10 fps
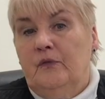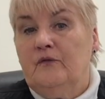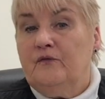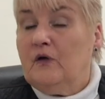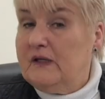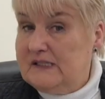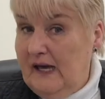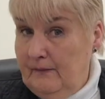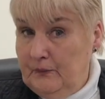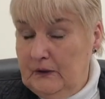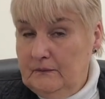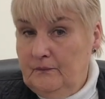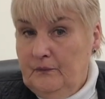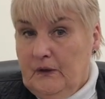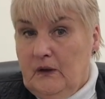For example,
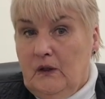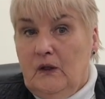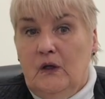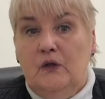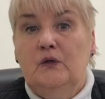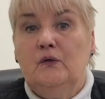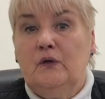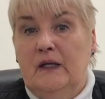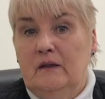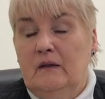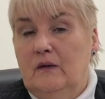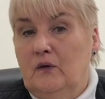you can